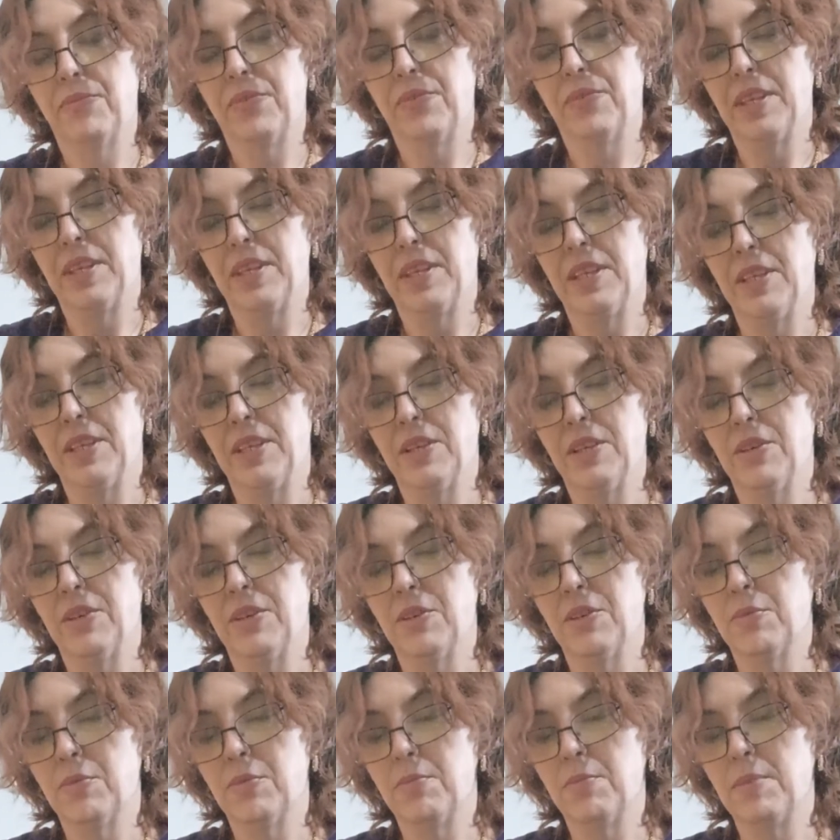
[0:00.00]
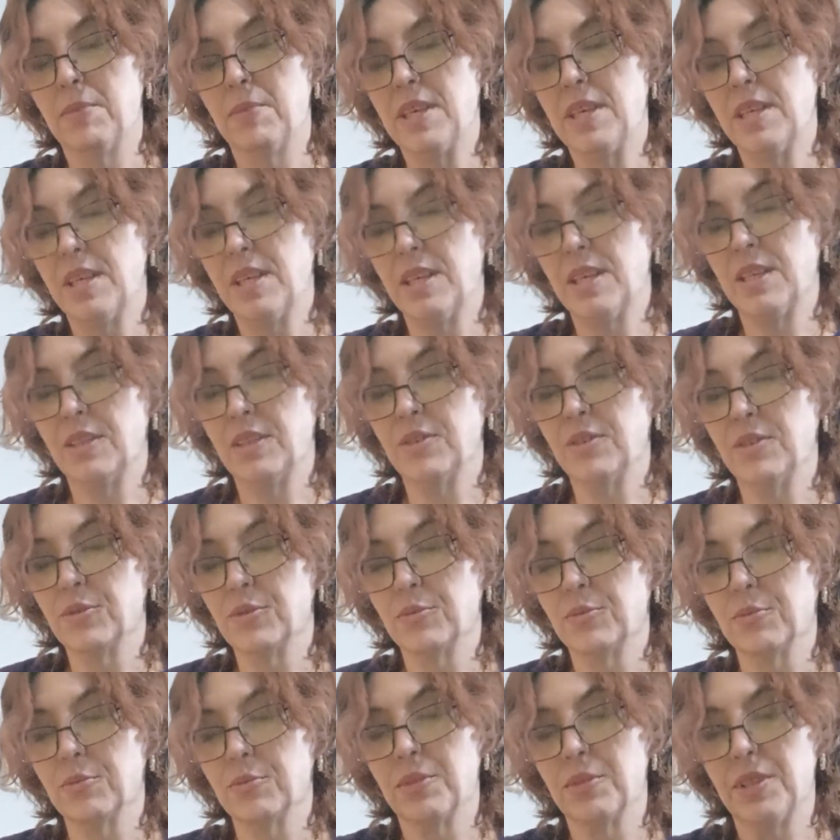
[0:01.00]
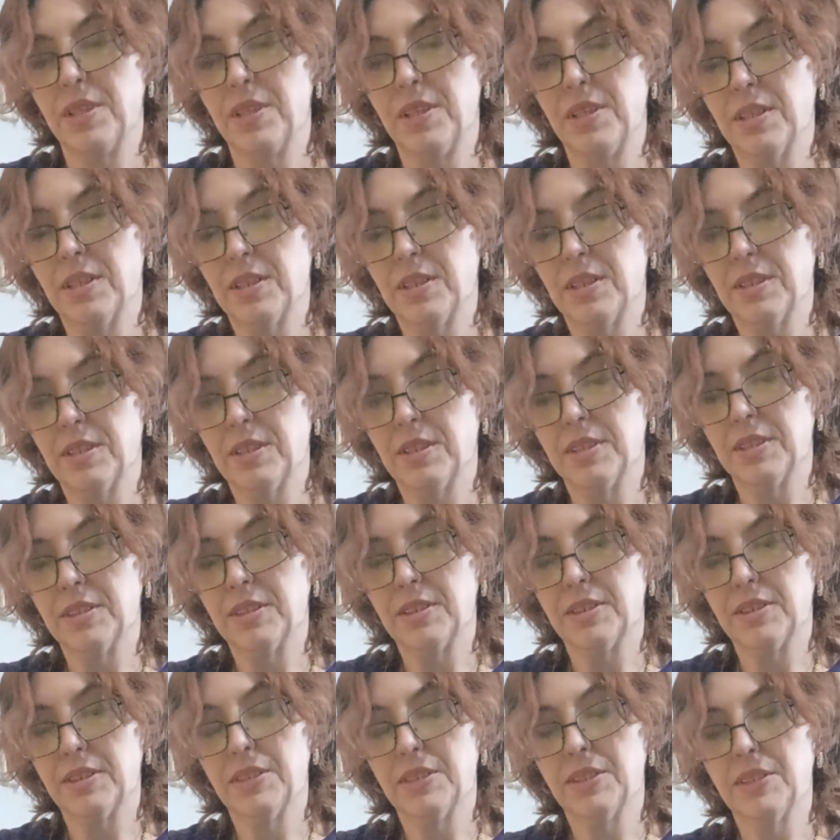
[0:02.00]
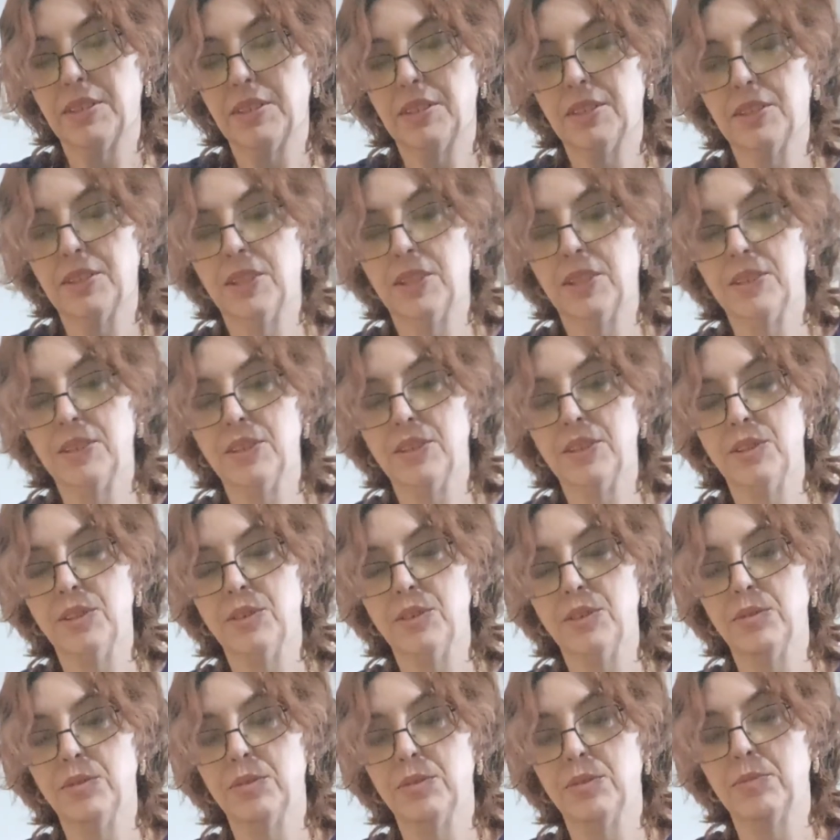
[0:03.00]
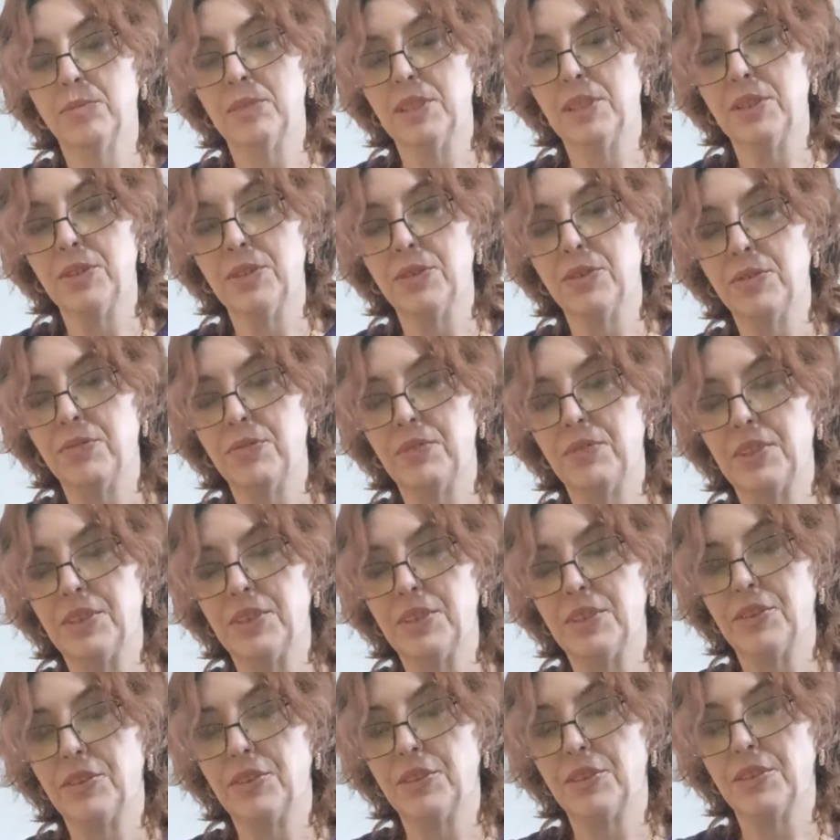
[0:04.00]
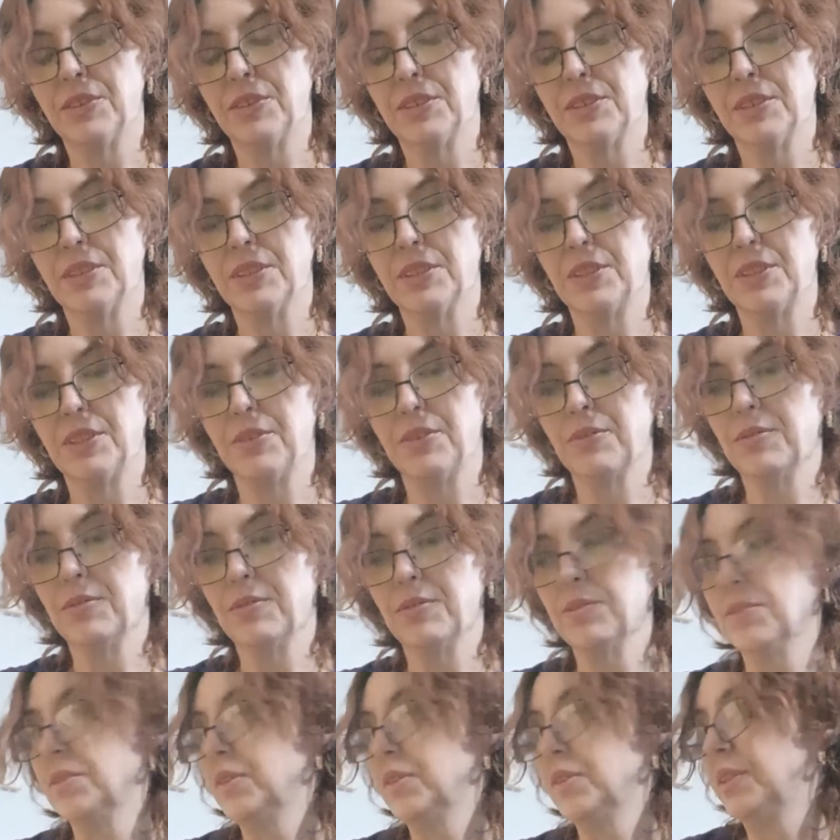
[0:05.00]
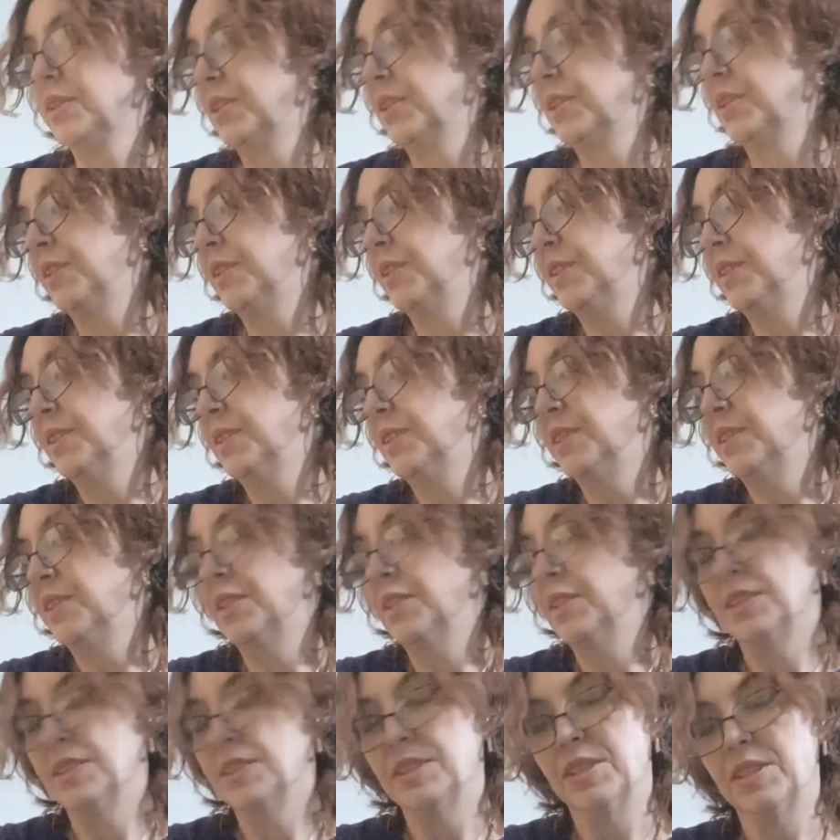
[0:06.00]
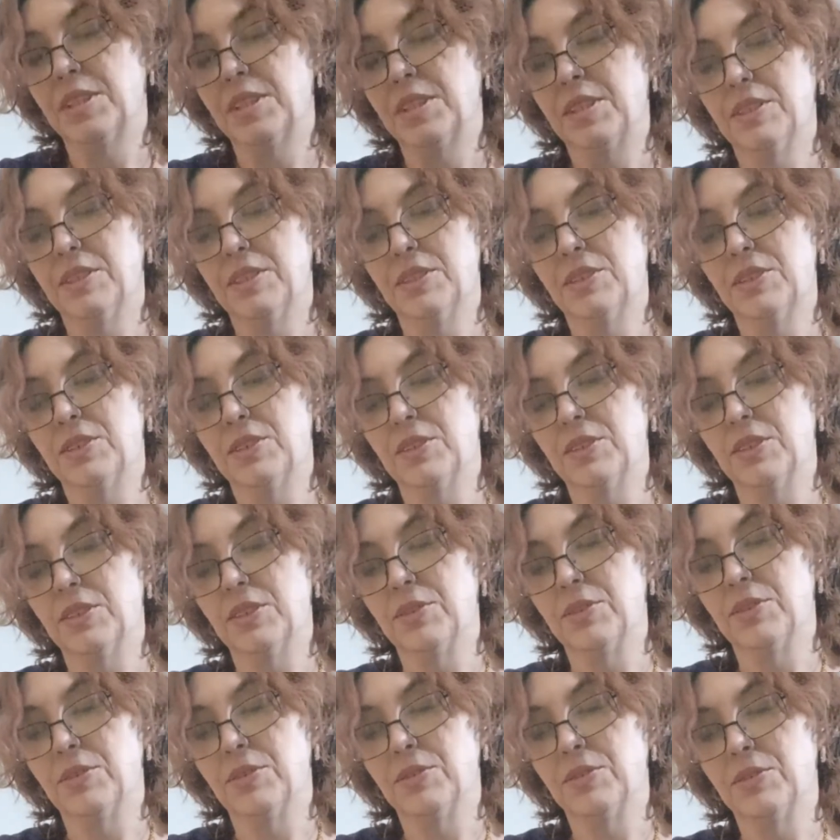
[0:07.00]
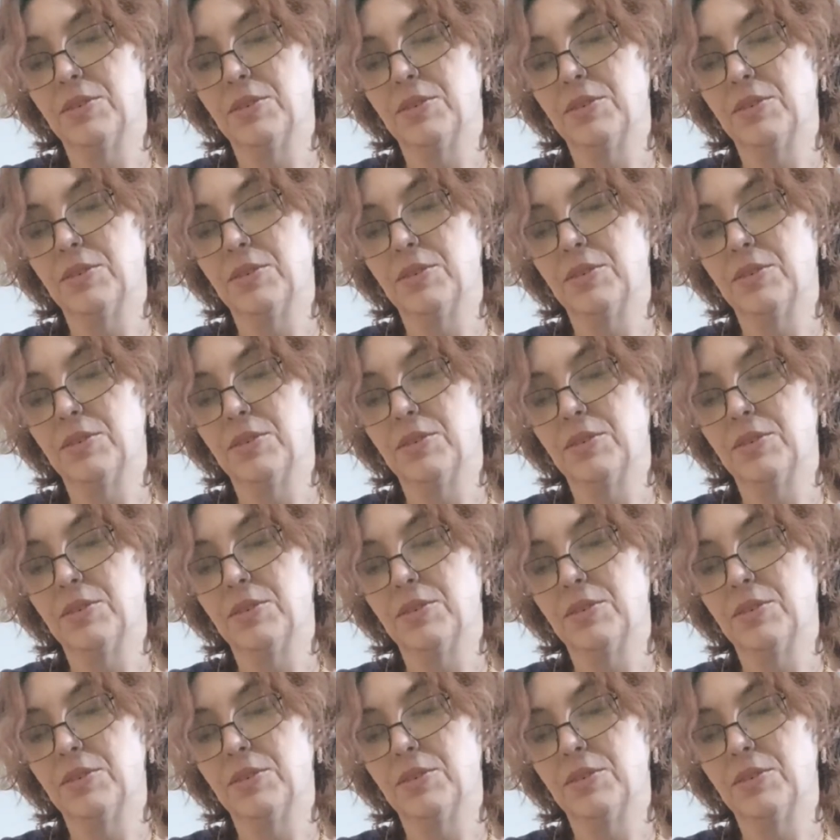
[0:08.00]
making jewelry and doing my little ventures in life. So